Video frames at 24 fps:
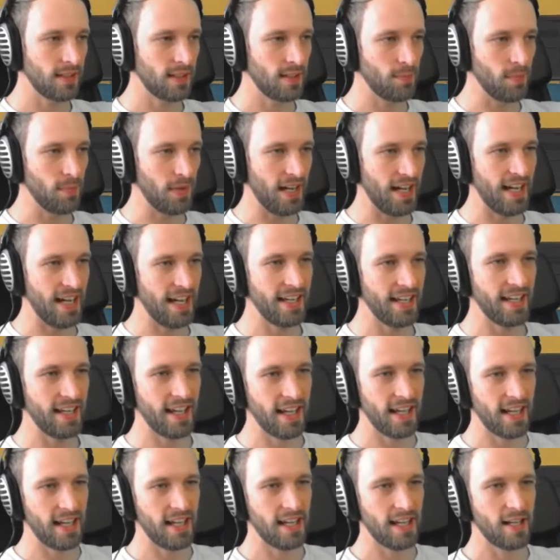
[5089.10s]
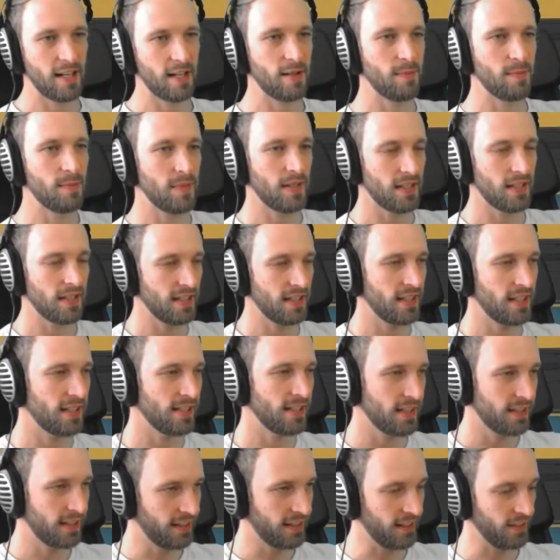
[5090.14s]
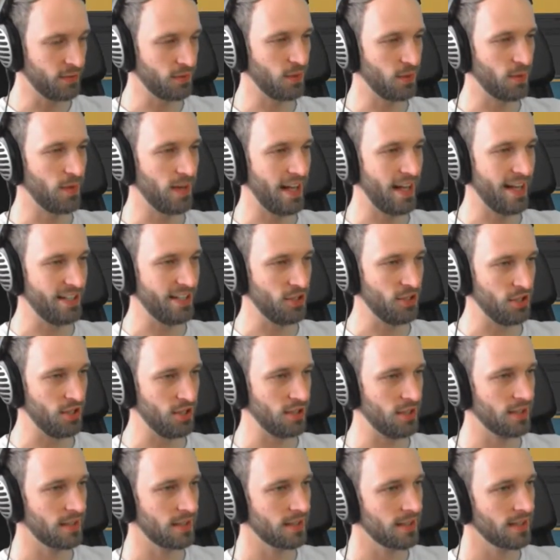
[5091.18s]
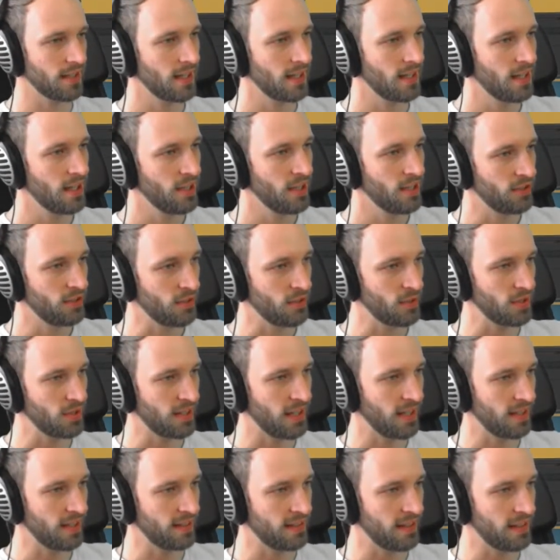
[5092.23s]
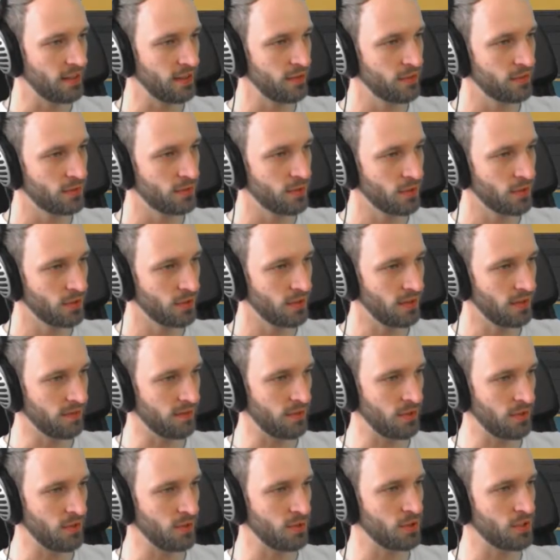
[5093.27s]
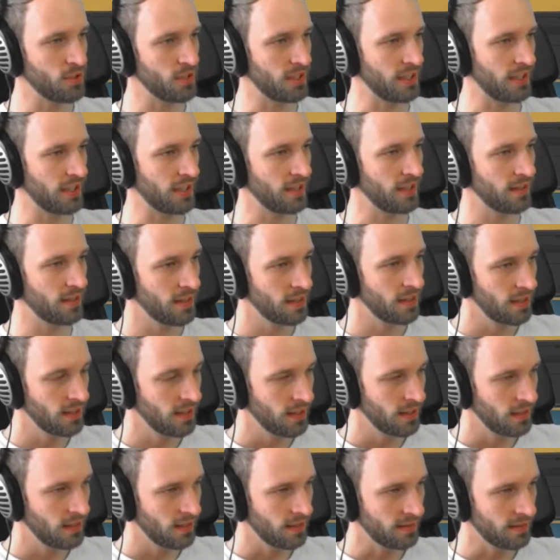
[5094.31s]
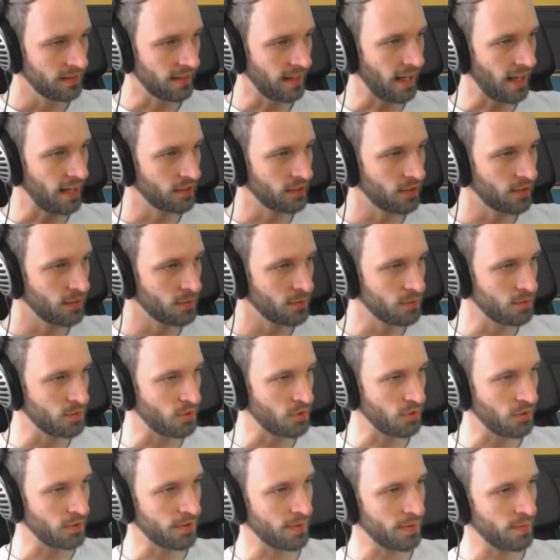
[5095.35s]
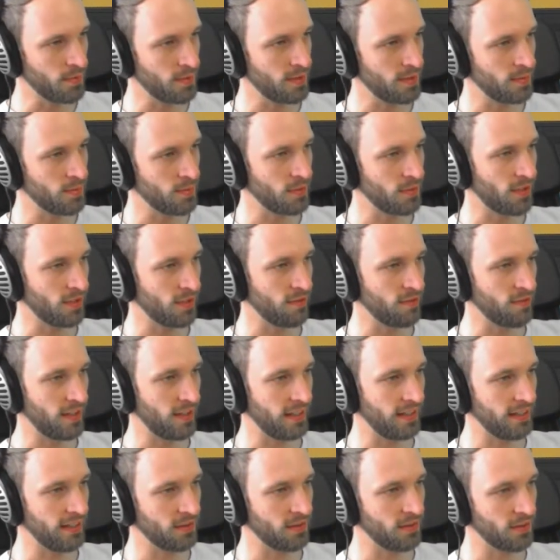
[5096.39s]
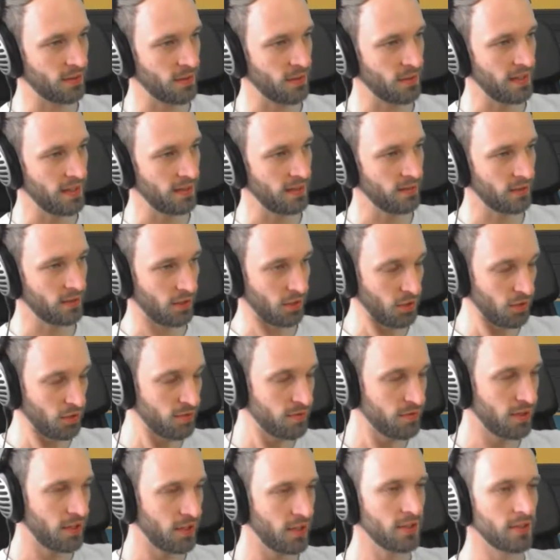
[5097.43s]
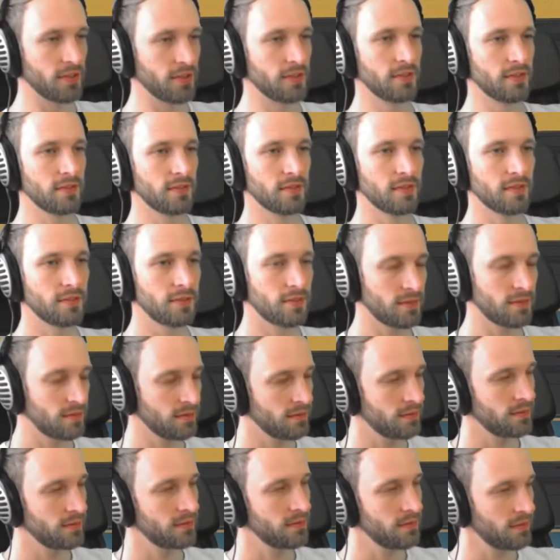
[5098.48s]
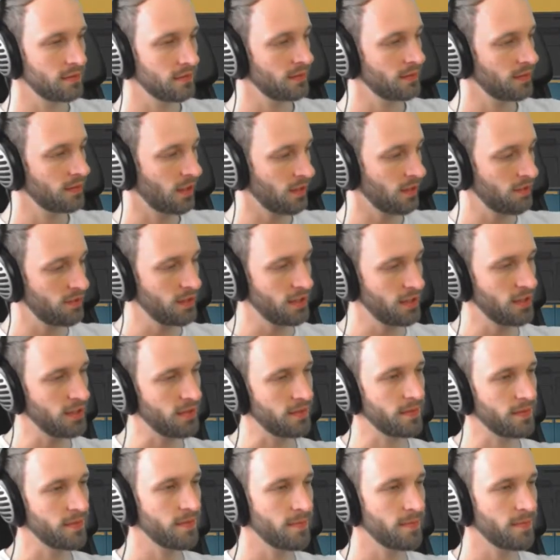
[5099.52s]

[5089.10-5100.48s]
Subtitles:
But I am a hero and genius. Doing okay, day 4 of no drinking. The alcohol withdrawal symptoms are finally going away. Good for you. Good for you.